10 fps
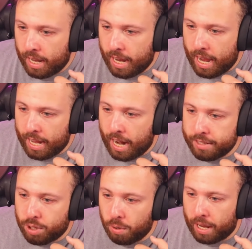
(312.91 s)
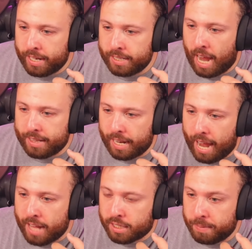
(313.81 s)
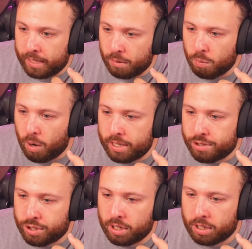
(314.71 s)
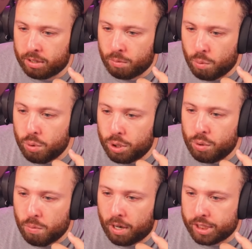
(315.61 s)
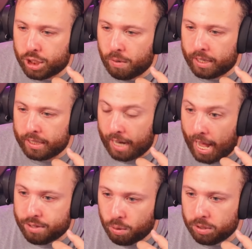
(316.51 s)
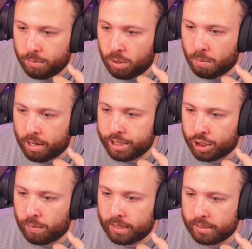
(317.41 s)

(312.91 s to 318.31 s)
and i told and he they asked me what is your who do you want to join and i told them who i want to join